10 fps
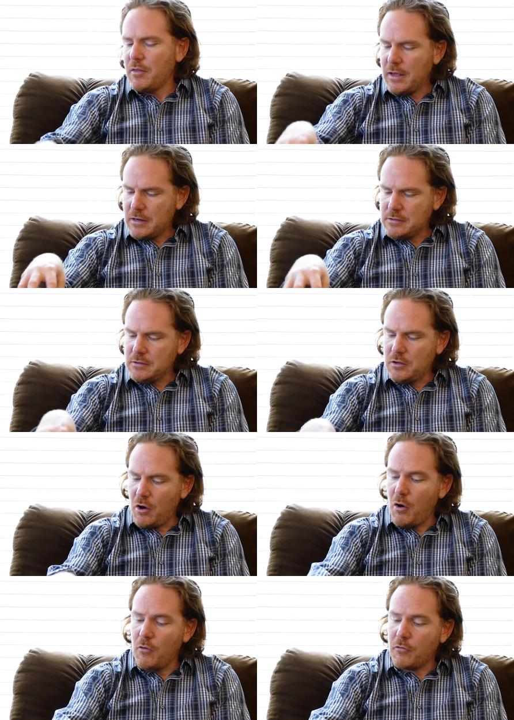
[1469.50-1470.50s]
they can
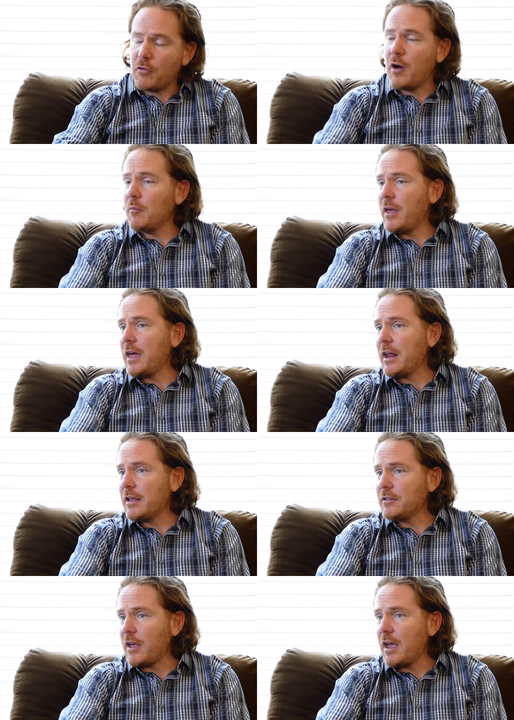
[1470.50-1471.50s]
go from that
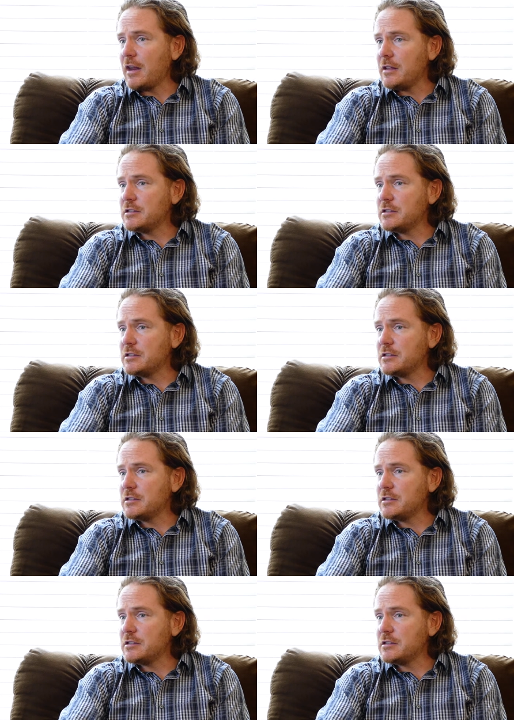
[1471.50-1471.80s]
anxiety